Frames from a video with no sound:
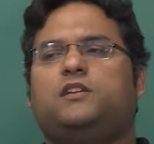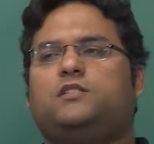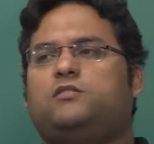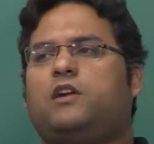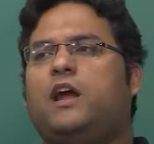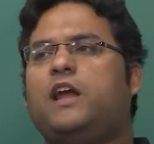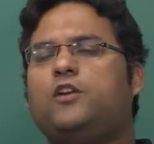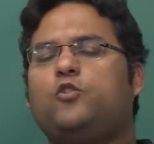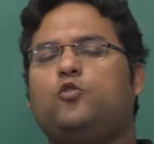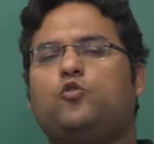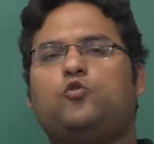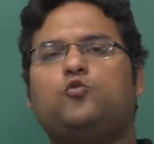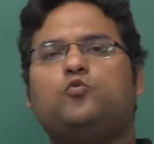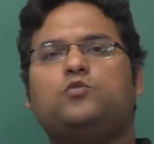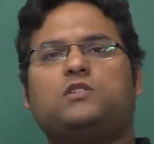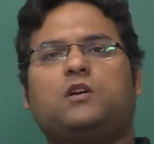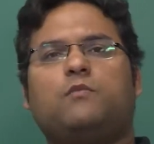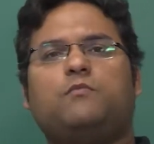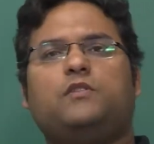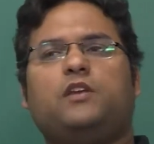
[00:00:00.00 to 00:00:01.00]
is trying to do
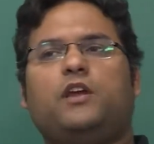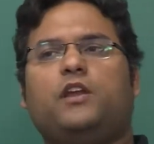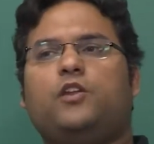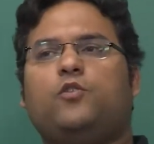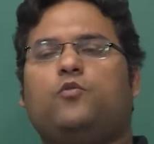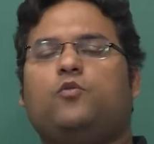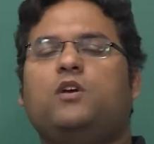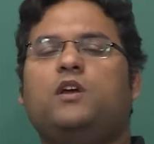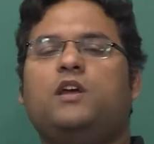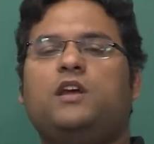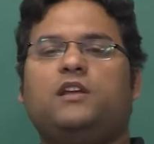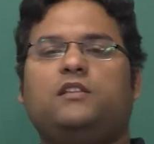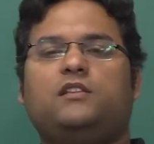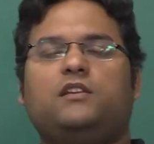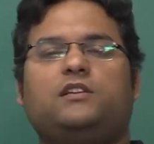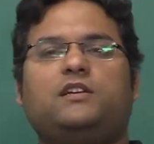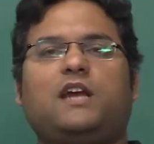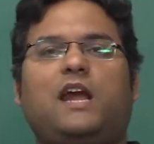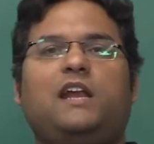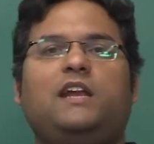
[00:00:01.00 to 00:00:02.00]
something new,
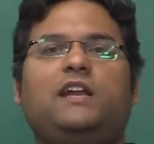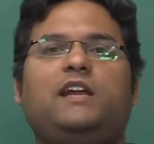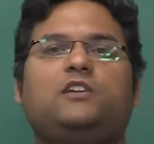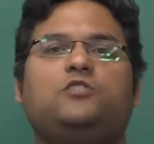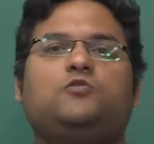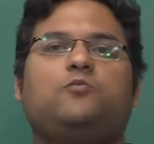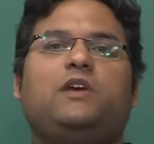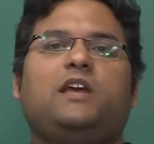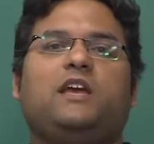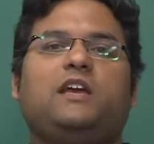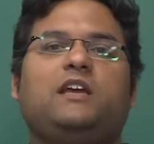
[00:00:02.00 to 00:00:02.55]
the child needs to be